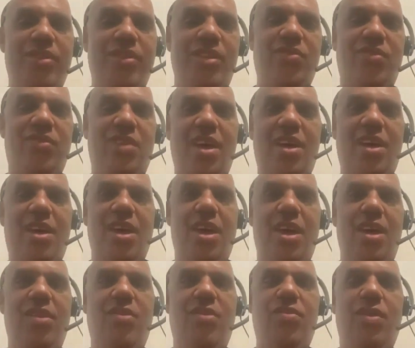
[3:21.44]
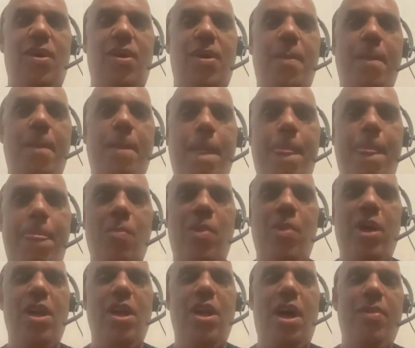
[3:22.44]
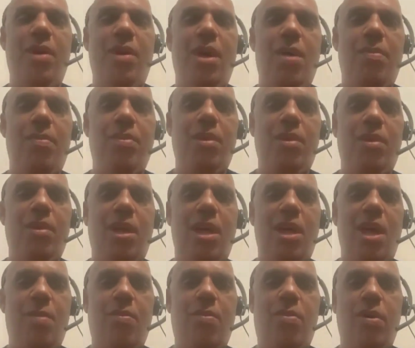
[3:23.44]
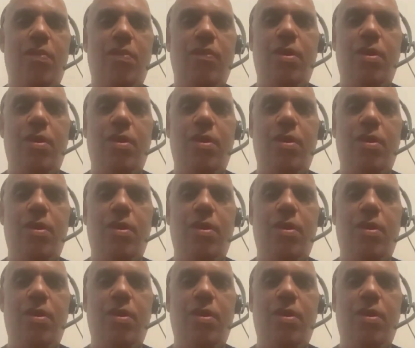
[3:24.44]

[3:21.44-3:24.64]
these decades. So, but no, I'm, I, I'm a Cowboy